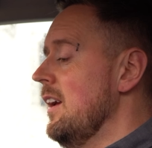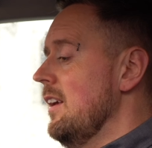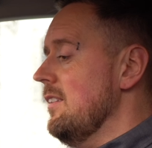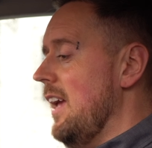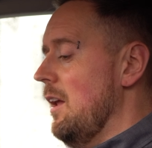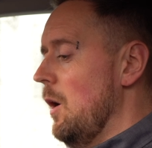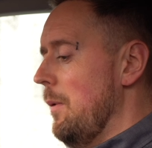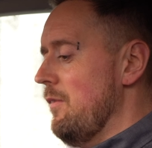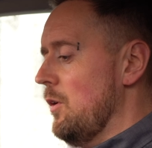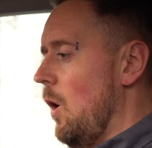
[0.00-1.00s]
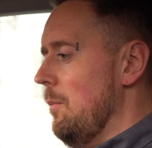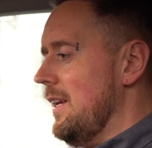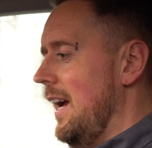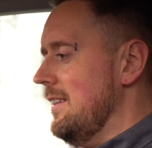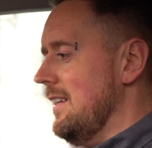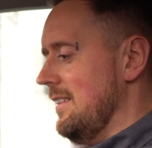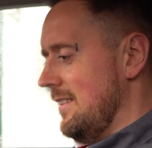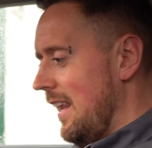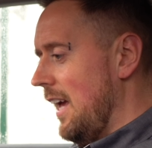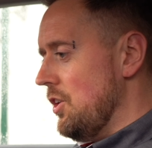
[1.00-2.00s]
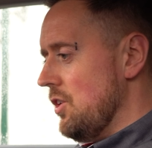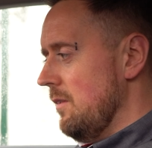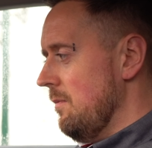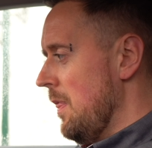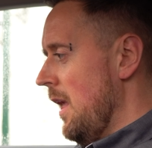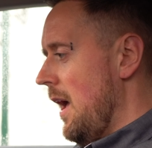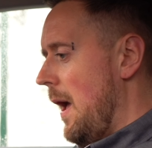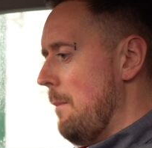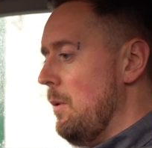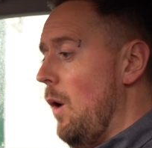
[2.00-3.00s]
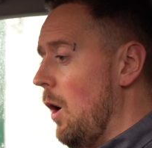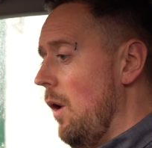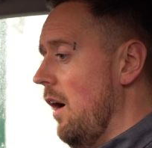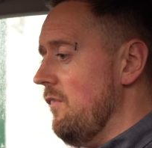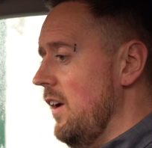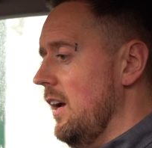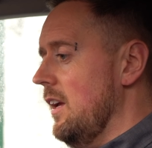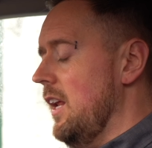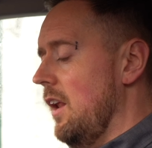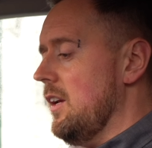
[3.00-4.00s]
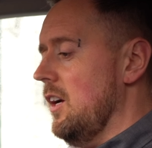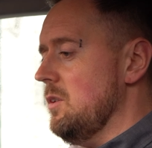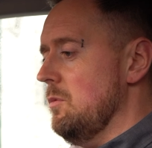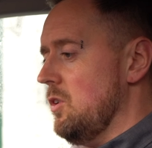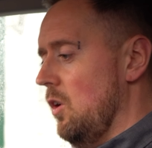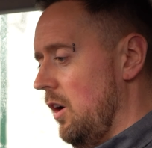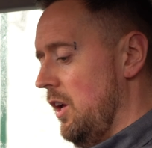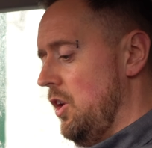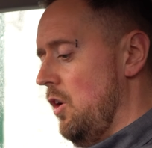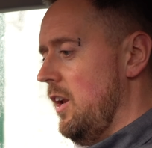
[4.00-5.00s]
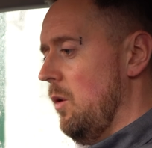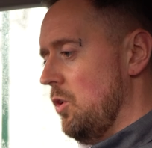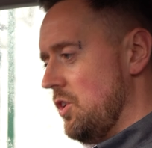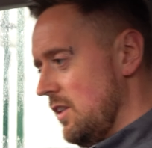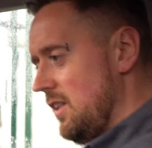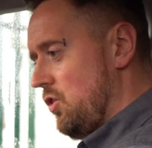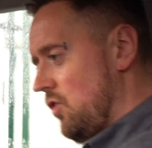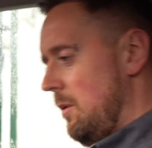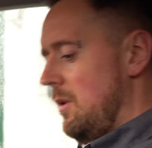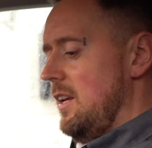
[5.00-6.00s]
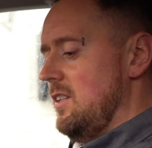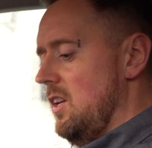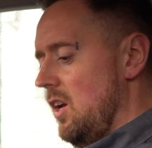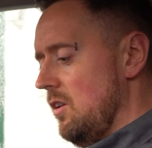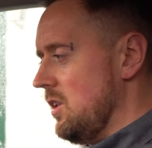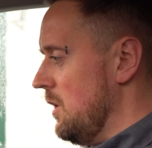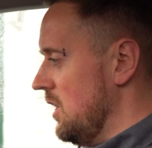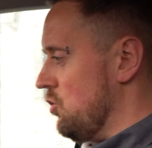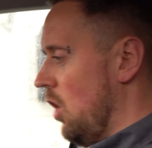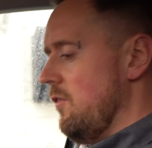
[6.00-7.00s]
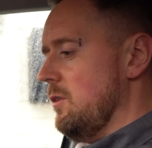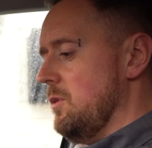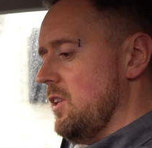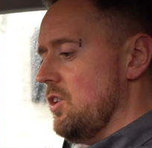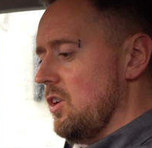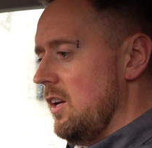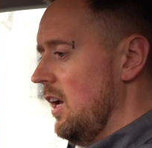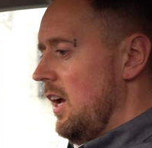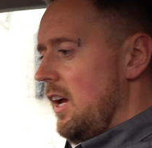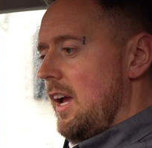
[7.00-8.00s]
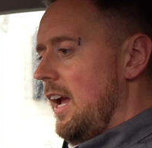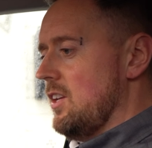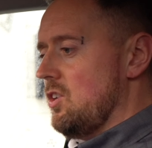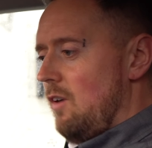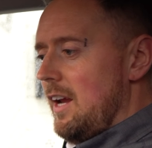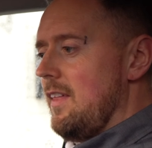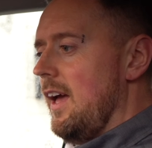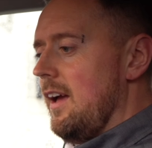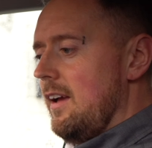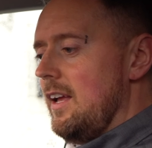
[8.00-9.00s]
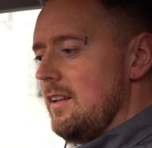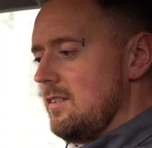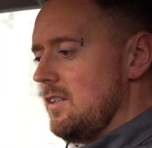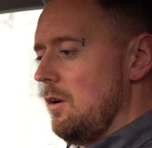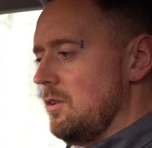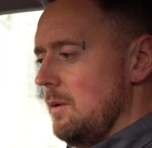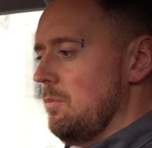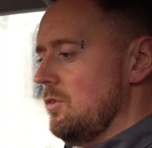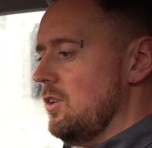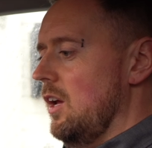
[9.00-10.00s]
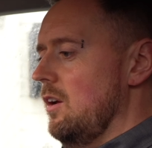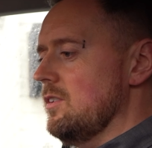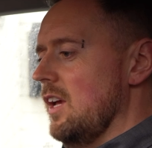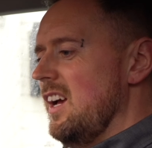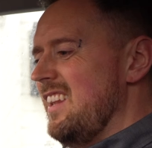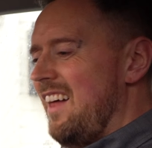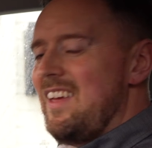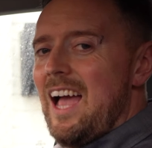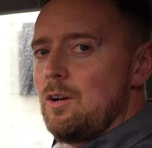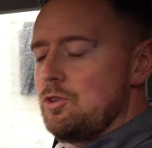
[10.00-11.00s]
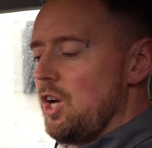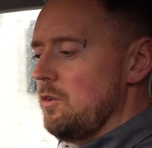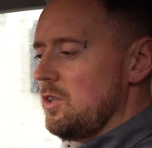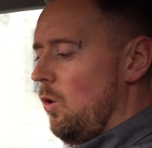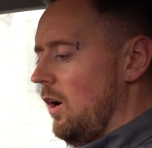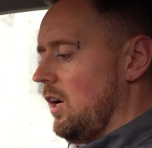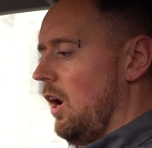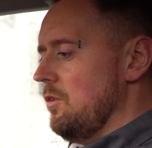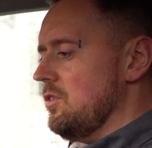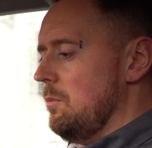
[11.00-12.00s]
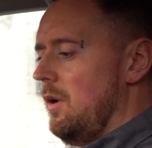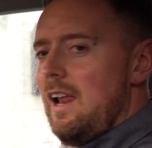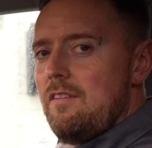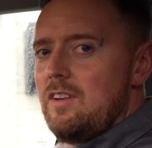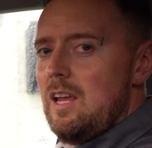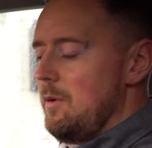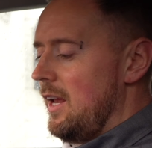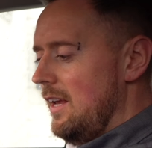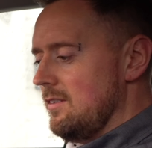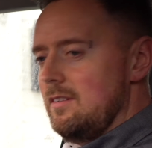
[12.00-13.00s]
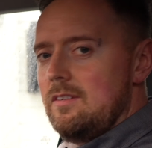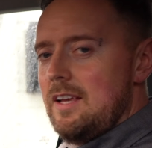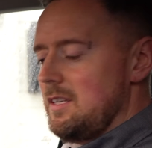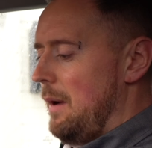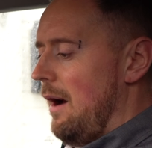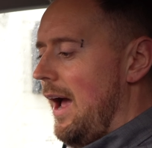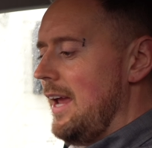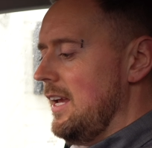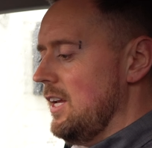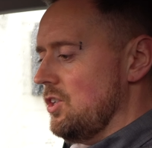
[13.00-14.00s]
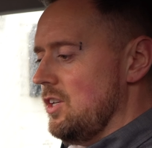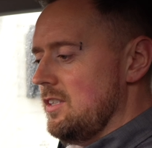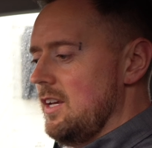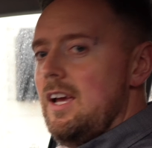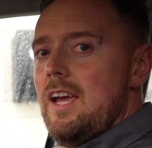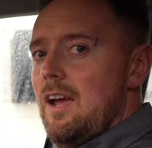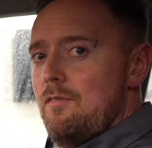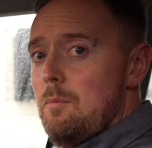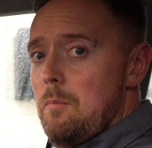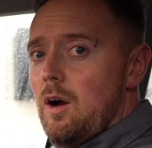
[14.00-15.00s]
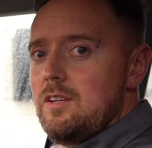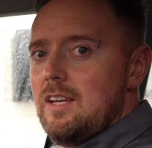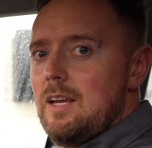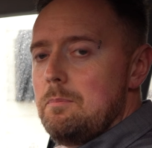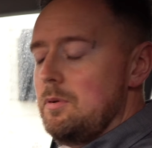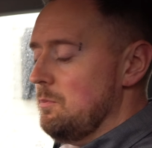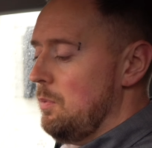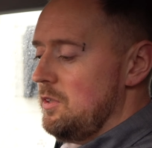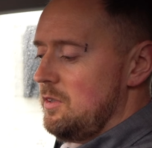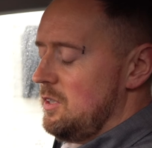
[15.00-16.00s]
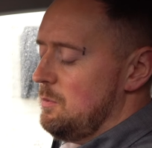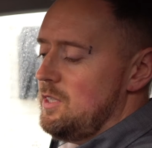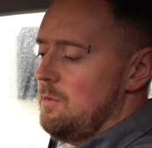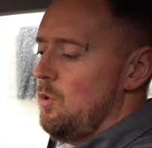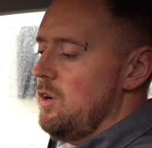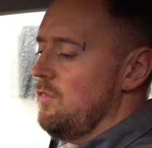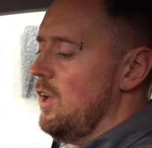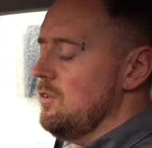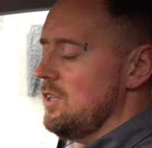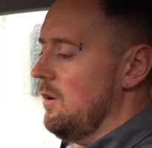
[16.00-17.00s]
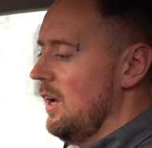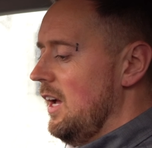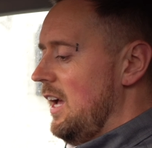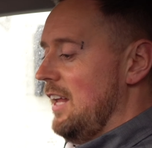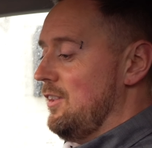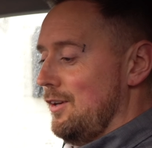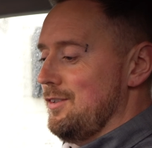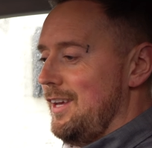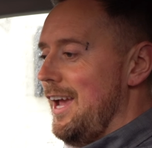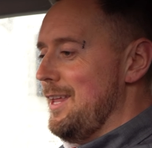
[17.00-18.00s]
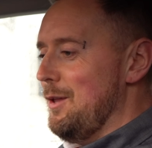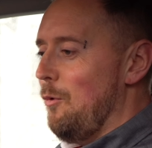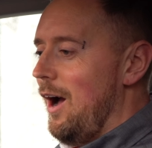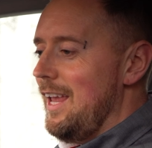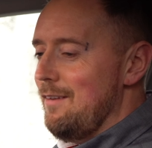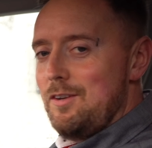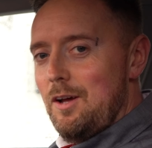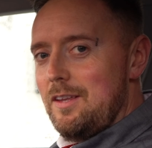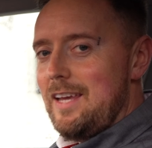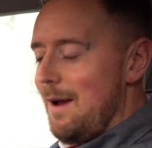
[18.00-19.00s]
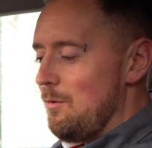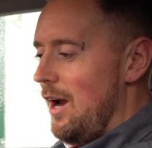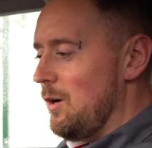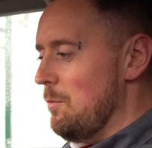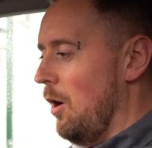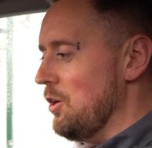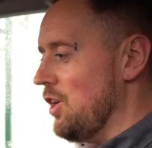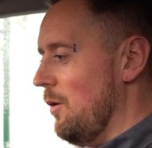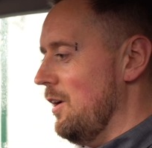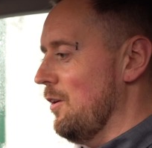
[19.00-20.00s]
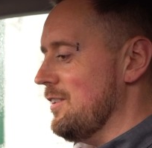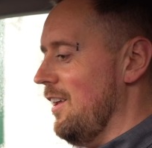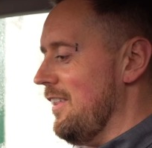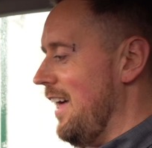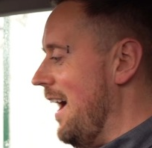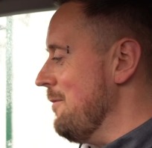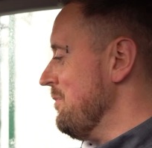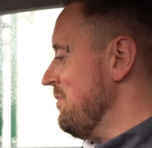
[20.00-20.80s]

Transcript: So yeah, a little bit of a complicated installation, but well worth it. You know, the customer's got a unit which is extremely easy to use. So in this driver's position, it's straight there. It's so simple to use. Now, the angle shows it's quite close to my left knee, but it isn't. There's about 8 inches here from my seating position point of view, so it doesn't get in the way, even though the camera angle might show it looks like that.